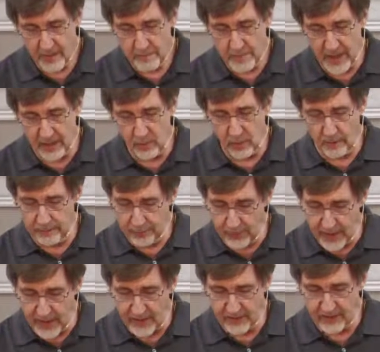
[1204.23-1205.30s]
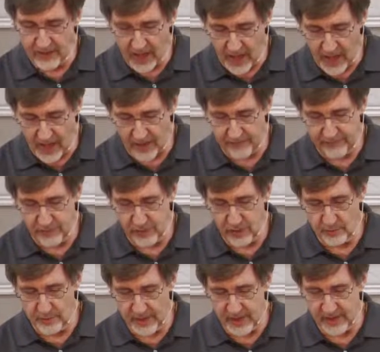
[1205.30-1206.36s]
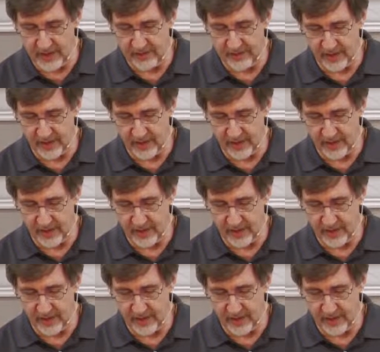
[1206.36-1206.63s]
men will praise God for the obedience